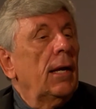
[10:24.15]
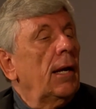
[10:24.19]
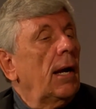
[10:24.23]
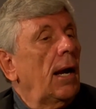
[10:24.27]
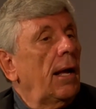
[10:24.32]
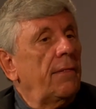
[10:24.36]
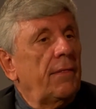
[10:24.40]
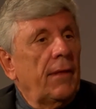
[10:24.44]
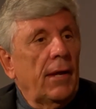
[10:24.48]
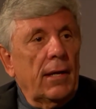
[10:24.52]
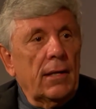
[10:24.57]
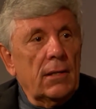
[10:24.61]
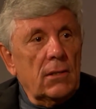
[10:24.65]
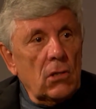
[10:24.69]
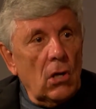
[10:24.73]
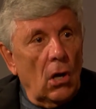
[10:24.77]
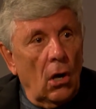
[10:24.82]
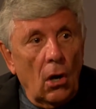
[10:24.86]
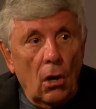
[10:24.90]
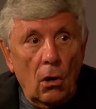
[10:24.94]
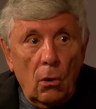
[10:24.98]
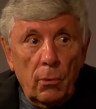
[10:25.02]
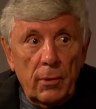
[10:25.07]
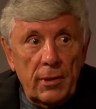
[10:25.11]
I think it's
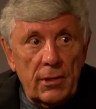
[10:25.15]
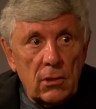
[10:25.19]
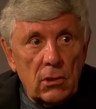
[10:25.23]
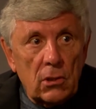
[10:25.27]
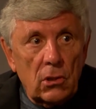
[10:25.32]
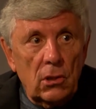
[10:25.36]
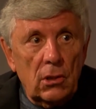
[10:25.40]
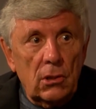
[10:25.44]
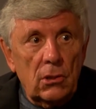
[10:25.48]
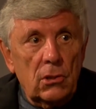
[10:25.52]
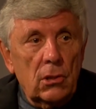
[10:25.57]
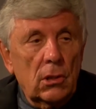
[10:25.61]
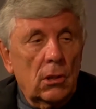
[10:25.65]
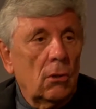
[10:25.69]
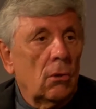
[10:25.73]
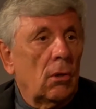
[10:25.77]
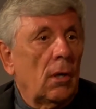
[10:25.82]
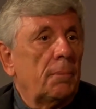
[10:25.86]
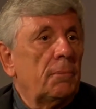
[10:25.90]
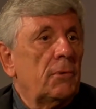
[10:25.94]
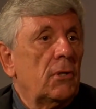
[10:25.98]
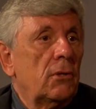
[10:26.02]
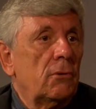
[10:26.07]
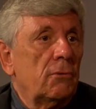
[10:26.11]
always good to go
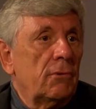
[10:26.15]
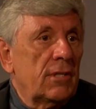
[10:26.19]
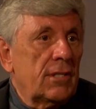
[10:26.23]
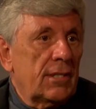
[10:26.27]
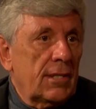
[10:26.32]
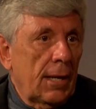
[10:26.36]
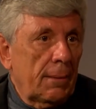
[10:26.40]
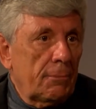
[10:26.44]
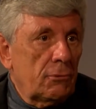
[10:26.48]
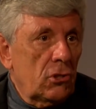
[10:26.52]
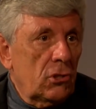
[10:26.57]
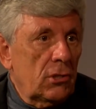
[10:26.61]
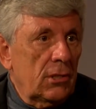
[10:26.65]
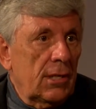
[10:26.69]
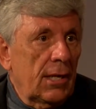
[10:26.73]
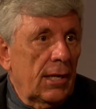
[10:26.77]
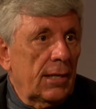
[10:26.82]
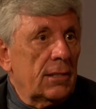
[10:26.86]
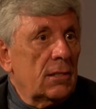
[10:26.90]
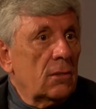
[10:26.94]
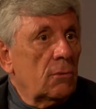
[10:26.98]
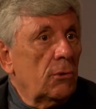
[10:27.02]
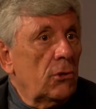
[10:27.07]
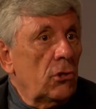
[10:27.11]
up to the reception
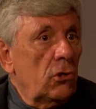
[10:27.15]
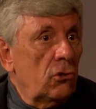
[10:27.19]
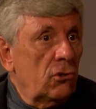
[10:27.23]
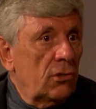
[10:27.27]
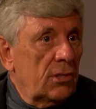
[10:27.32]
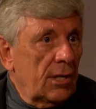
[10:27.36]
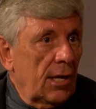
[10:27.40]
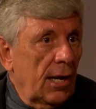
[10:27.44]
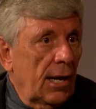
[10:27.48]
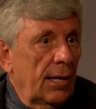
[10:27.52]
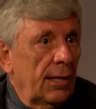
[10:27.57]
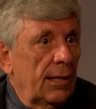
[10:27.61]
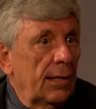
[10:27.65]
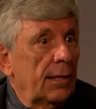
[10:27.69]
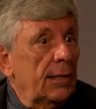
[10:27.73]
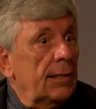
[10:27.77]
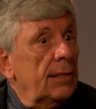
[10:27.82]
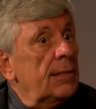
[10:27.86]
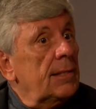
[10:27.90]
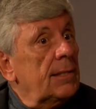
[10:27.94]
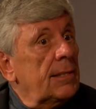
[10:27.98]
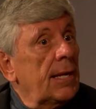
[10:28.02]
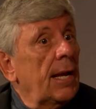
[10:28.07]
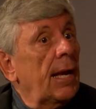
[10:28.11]
desk when you sign in
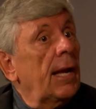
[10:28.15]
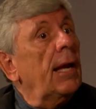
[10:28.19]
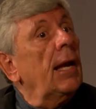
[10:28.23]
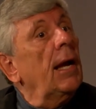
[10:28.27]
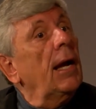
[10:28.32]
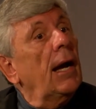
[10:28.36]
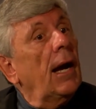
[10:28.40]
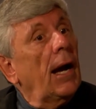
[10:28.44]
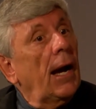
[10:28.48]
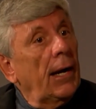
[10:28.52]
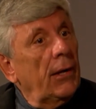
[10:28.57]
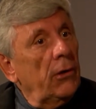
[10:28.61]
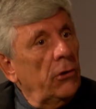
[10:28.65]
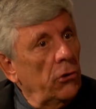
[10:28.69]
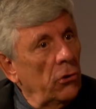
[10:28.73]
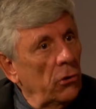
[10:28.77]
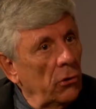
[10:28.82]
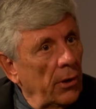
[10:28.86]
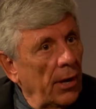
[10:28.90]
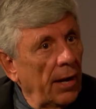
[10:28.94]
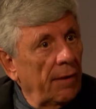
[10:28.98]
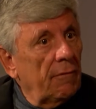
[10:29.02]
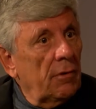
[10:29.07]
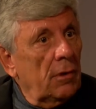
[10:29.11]
and say, I do
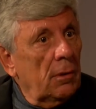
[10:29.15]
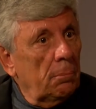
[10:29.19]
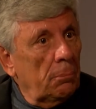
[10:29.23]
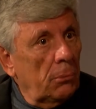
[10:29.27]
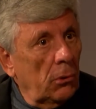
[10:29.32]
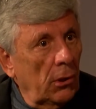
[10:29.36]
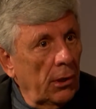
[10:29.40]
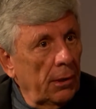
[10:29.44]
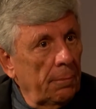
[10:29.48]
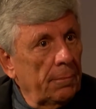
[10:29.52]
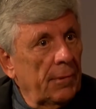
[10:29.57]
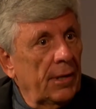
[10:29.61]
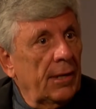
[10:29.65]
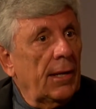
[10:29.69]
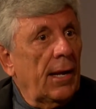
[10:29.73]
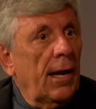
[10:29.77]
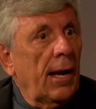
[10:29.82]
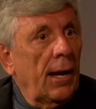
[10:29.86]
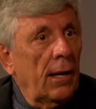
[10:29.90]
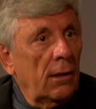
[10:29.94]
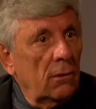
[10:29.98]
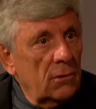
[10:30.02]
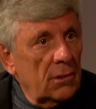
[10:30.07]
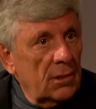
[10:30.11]
have an appointment
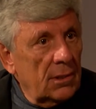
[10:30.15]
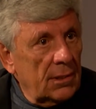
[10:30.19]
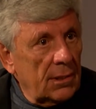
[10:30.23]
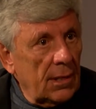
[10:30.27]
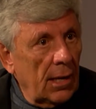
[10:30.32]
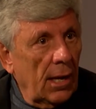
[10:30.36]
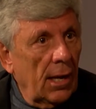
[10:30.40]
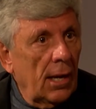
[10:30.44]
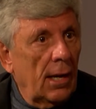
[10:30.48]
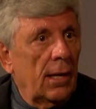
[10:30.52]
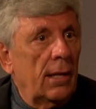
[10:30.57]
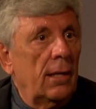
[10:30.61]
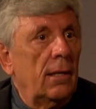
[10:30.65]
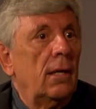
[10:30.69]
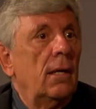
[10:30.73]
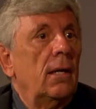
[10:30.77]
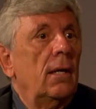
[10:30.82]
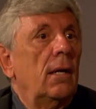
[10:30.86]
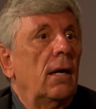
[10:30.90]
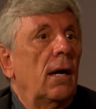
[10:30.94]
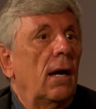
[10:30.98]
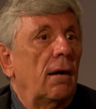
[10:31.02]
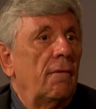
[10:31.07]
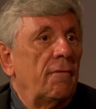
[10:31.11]
outside
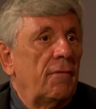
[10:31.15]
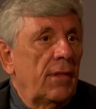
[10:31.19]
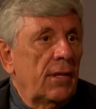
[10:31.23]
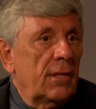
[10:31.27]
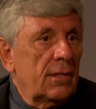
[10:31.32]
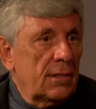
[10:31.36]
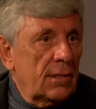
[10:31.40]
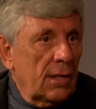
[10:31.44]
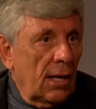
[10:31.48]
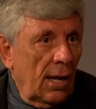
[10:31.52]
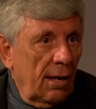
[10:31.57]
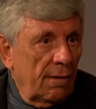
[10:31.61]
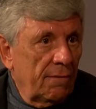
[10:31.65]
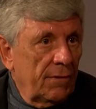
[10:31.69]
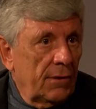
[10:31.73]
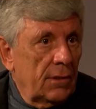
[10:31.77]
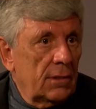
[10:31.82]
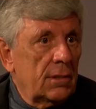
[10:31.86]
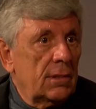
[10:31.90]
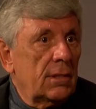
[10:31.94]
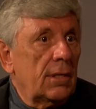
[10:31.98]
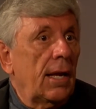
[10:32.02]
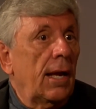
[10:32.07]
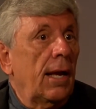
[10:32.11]
of this
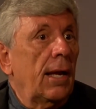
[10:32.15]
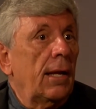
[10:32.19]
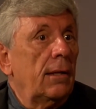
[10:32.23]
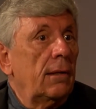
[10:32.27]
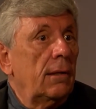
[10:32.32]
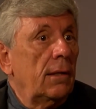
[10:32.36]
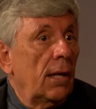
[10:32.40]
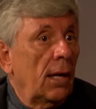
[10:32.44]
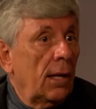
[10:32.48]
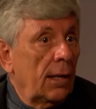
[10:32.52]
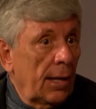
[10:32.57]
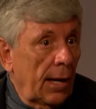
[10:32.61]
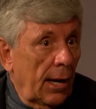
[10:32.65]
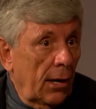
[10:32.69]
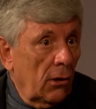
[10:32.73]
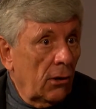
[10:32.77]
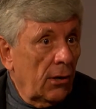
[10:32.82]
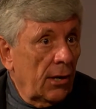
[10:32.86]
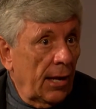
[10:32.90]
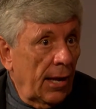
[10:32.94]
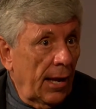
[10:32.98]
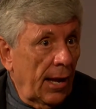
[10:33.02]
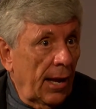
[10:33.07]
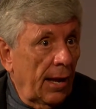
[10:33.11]
office at an hour
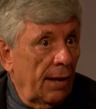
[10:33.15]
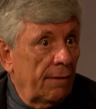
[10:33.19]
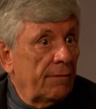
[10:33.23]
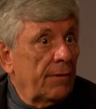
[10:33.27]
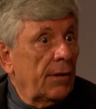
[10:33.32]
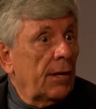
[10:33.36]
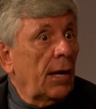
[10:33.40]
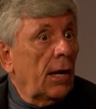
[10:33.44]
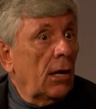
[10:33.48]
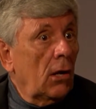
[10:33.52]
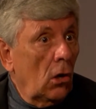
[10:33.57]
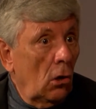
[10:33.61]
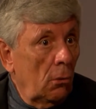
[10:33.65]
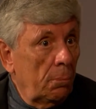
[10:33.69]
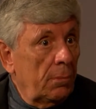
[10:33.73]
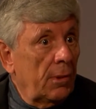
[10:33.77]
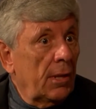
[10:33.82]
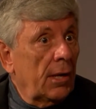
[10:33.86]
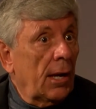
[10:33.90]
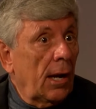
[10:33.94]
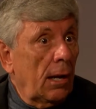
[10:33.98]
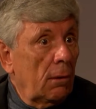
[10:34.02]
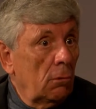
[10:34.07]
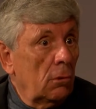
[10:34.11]
and a half, and I hope
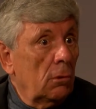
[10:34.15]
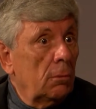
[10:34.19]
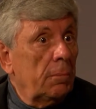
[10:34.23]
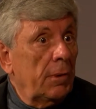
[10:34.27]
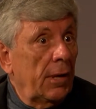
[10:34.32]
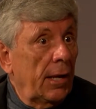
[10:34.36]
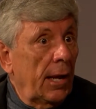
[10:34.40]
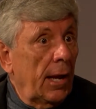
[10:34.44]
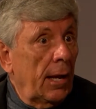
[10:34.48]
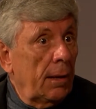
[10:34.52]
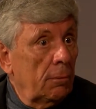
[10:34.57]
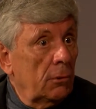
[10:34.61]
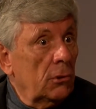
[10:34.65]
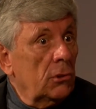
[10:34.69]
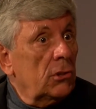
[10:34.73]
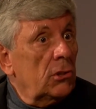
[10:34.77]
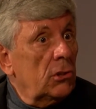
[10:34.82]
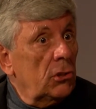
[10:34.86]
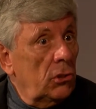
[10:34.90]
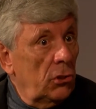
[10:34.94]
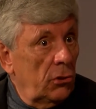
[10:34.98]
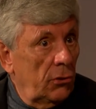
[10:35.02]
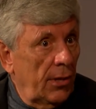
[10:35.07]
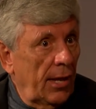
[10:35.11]
that I will be able to
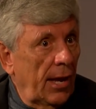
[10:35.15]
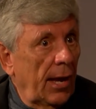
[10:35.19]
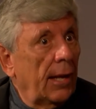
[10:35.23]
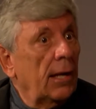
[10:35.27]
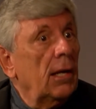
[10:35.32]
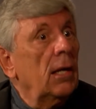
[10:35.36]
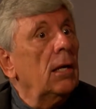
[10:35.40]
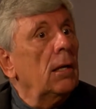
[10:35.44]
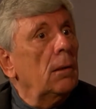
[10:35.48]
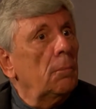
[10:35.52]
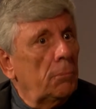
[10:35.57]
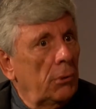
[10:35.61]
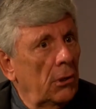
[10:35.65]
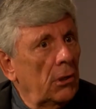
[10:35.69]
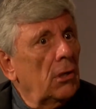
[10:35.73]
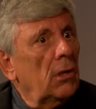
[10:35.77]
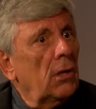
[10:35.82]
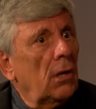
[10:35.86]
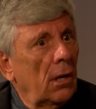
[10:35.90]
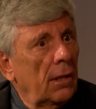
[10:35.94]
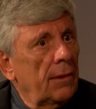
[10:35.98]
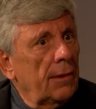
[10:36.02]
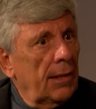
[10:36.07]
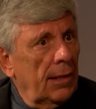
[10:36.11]
do that. Put it
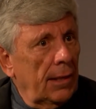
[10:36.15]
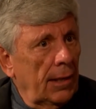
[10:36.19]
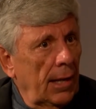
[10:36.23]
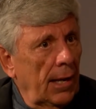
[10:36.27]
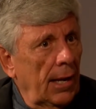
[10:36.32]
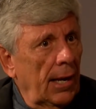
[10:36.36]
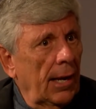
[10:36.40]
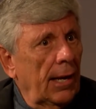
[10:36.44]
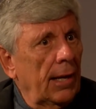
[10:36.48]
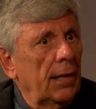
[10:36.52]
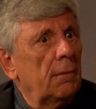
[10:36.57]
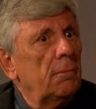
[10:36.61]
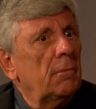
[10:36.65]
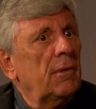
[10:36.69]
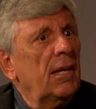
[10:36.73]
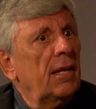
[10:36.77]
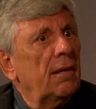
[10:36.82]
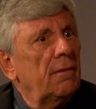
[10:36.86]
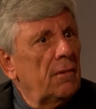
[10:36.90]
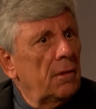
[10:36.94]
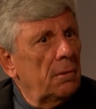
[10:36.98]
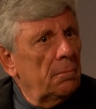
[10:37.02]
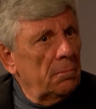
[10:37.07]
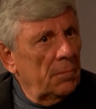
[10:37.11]
on the line.
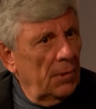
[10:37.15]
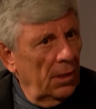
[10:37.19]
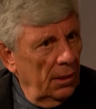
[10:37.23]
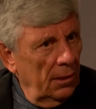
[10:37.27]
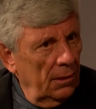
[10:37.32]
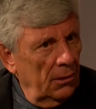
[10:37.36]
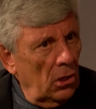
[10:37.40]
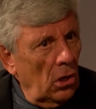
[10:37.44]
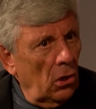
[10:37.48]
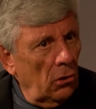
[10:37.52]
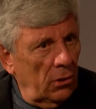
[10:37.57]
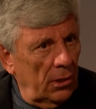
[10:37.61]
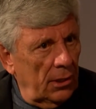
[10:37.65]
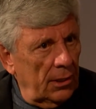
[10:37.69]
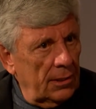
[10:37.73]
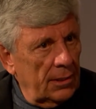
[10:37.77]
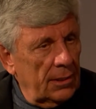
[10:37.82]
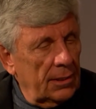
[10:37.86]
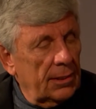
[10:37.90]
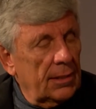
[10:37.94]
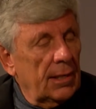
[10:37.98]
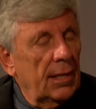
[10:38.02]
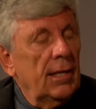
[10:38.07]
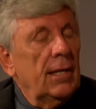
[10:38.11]
Give them
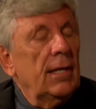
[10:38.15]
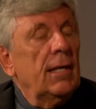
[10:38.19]
notice.